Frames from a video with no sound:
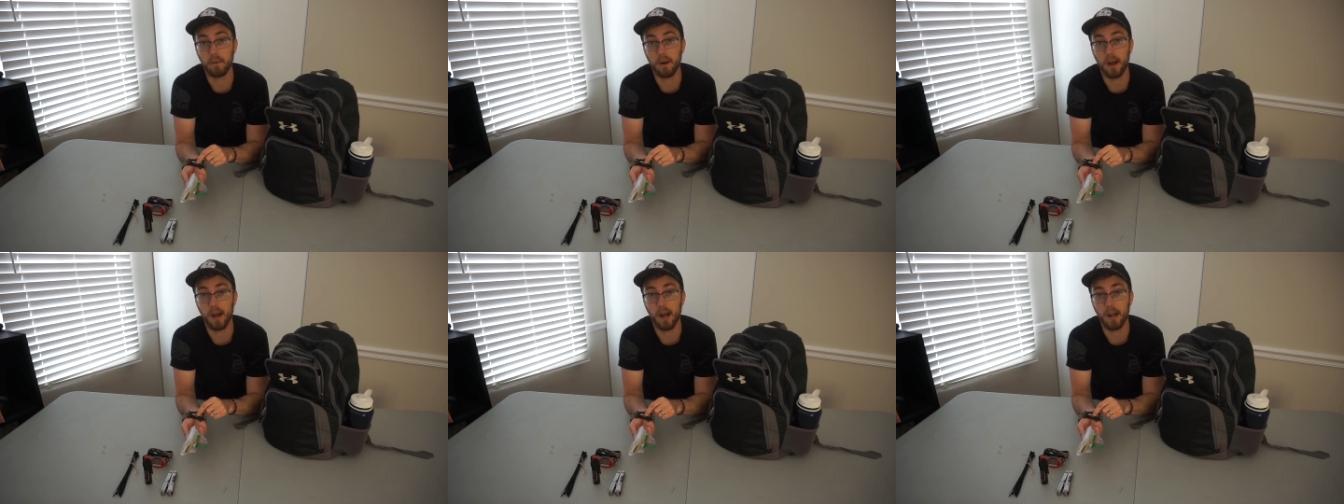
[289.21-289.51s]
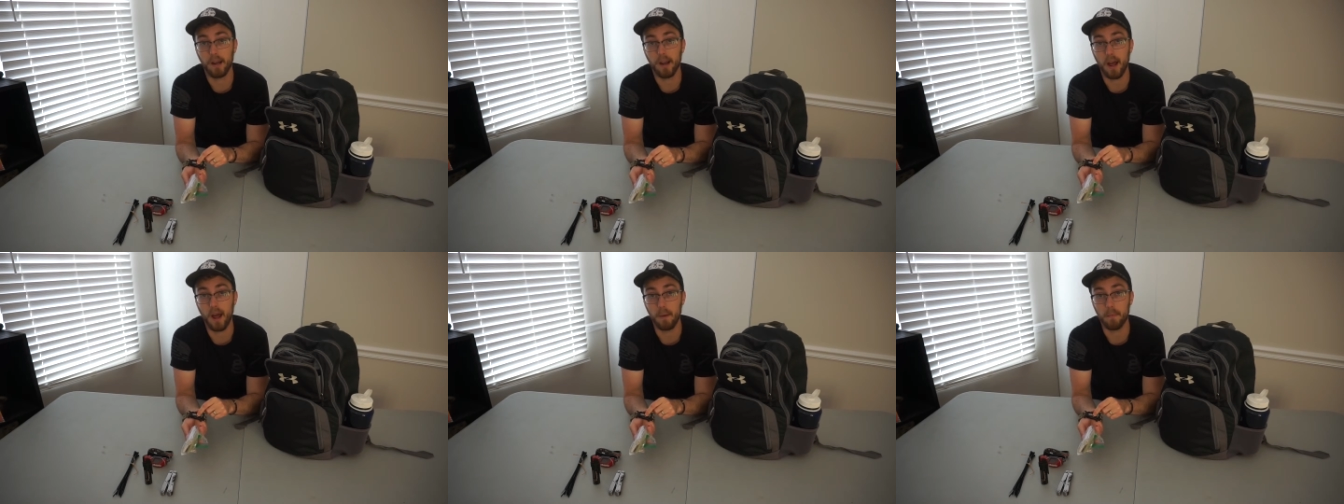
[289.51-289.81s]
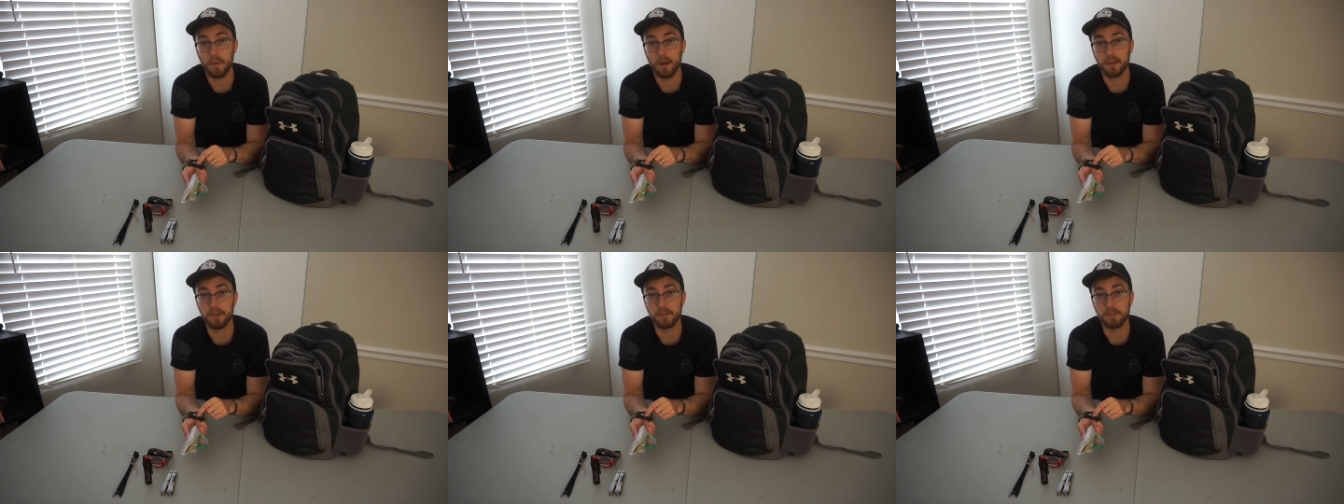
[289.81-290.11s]
rod
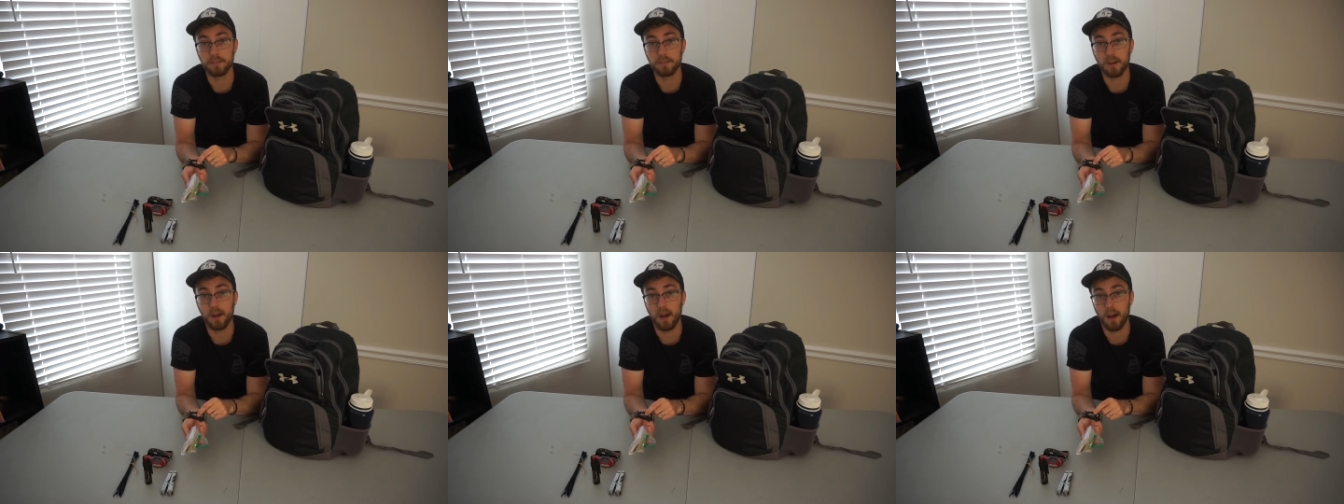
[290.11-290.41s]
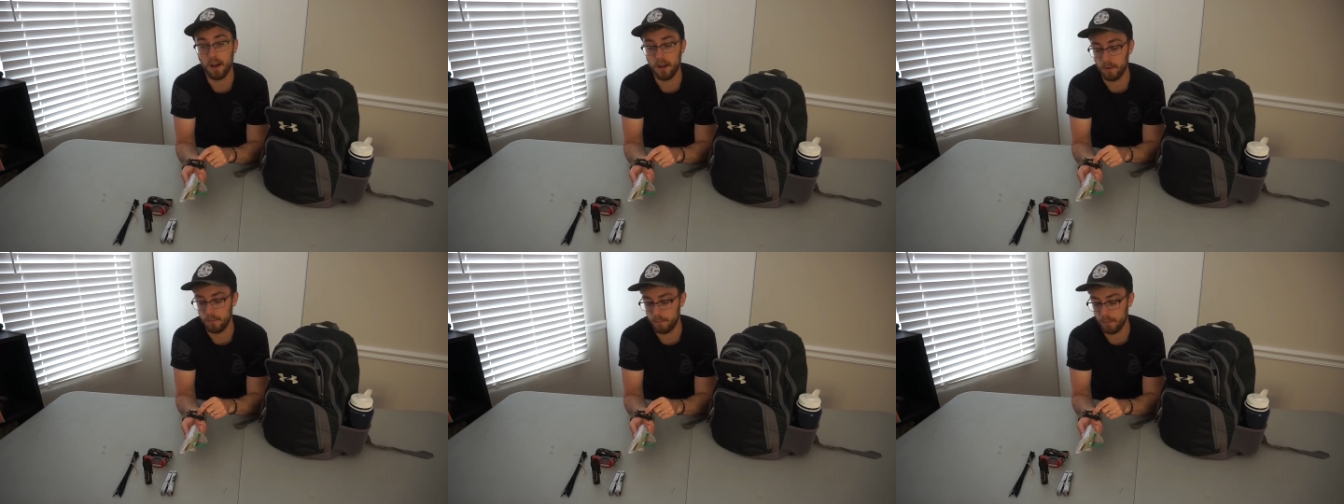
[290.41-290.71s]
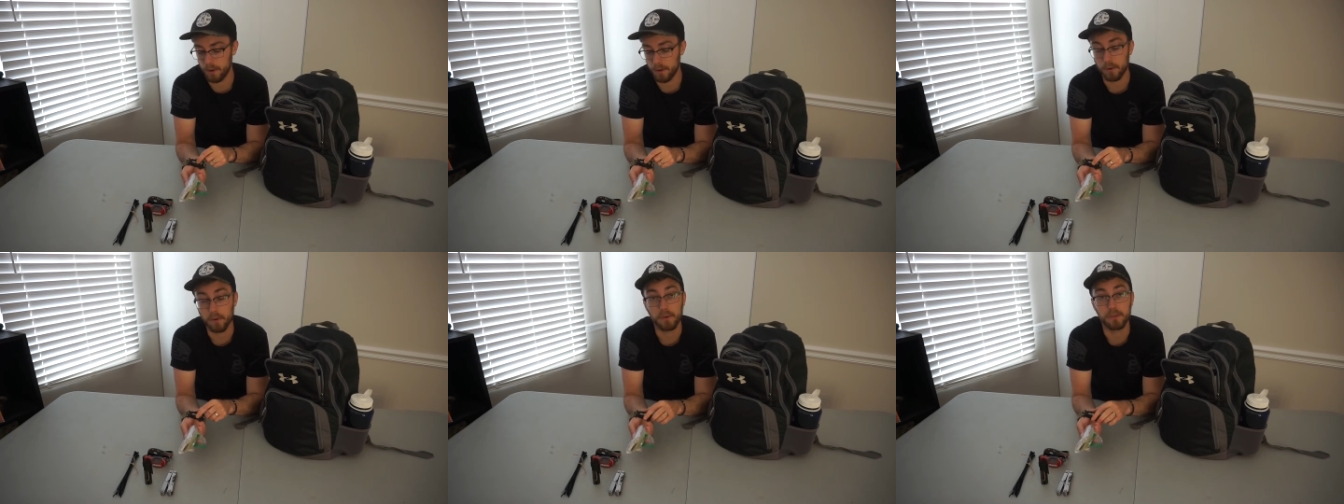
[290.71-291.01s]
on my
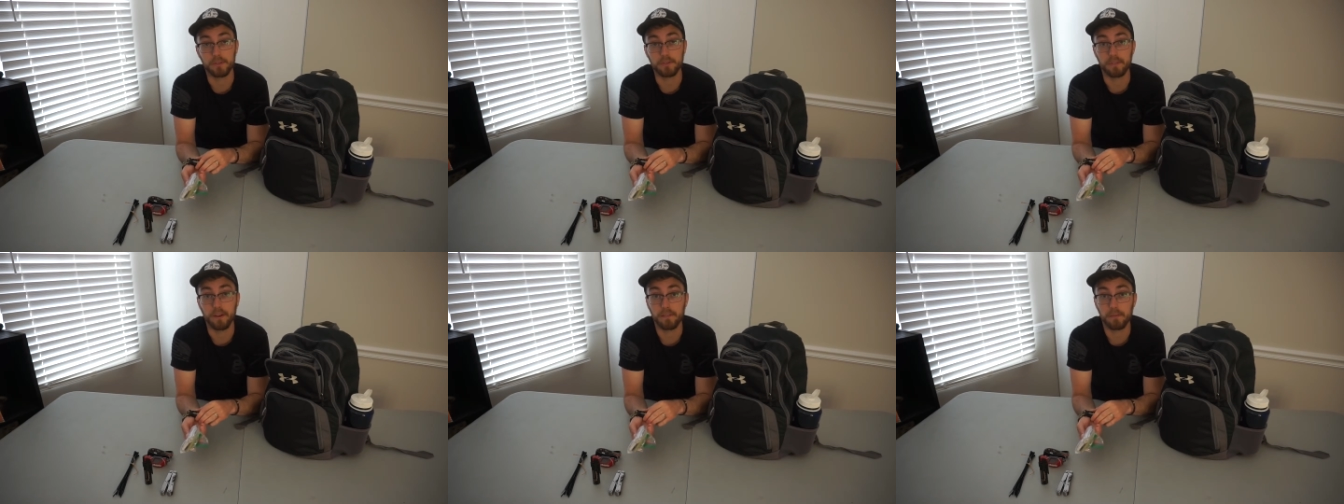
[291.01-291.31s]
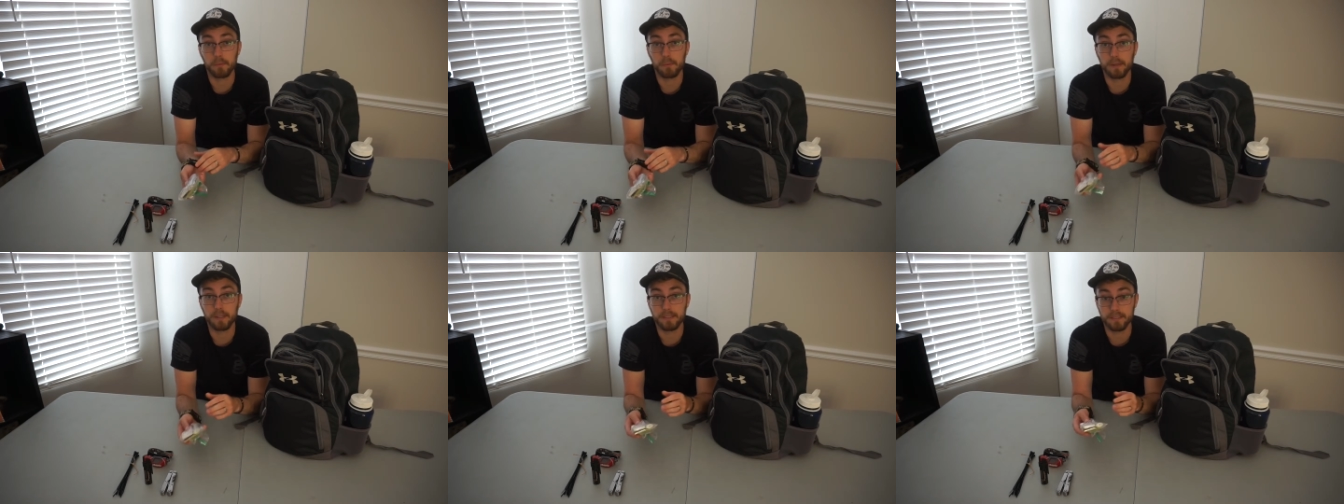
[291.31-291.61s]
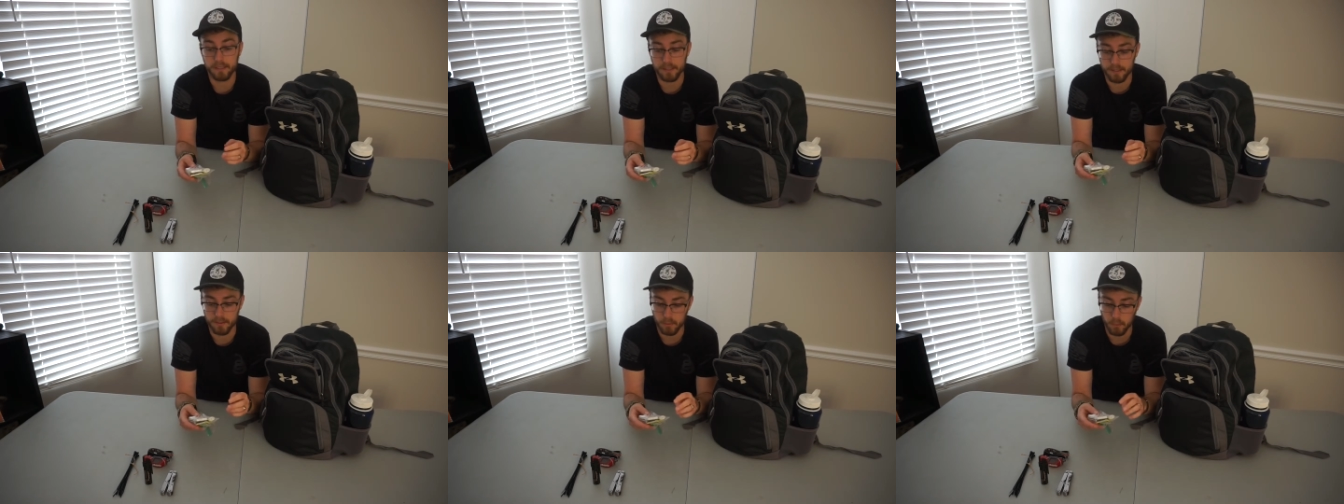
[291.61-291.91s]
paracord survival
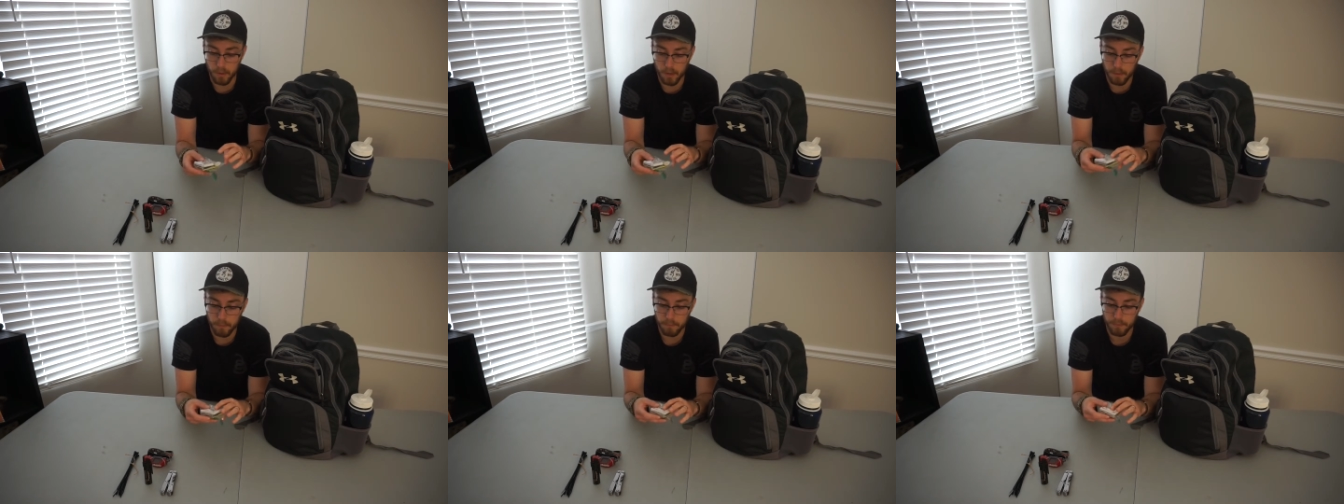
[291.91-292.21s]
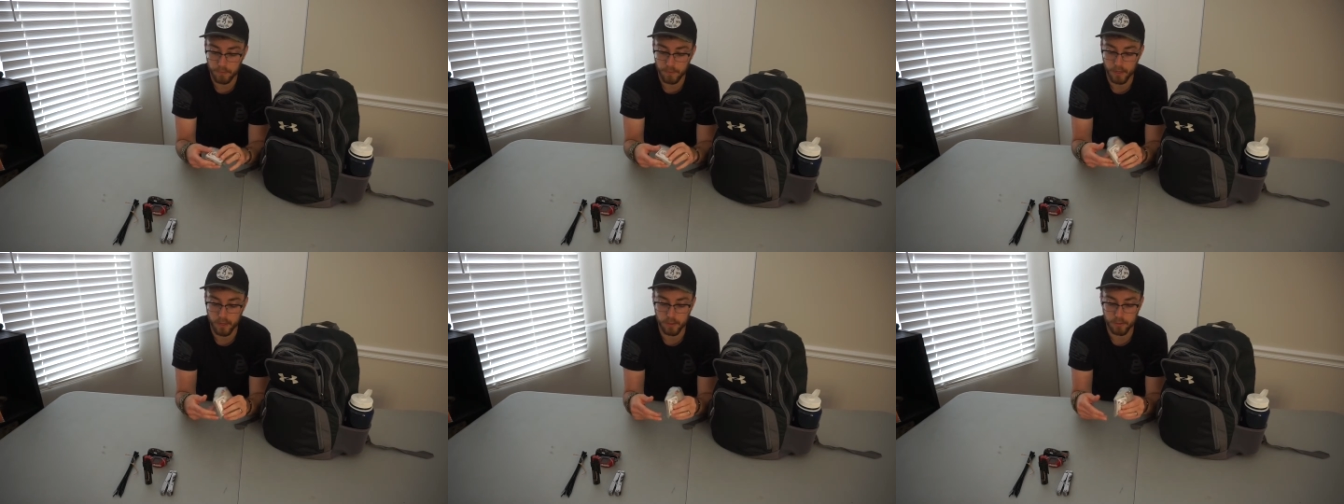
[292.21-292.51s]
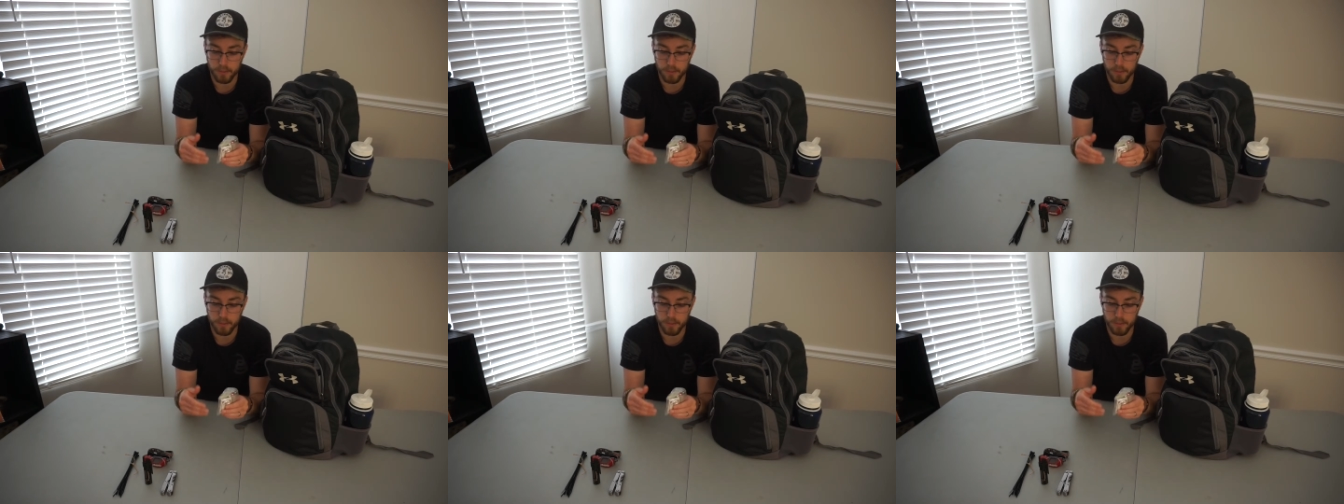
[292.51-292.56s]
bracelet as well.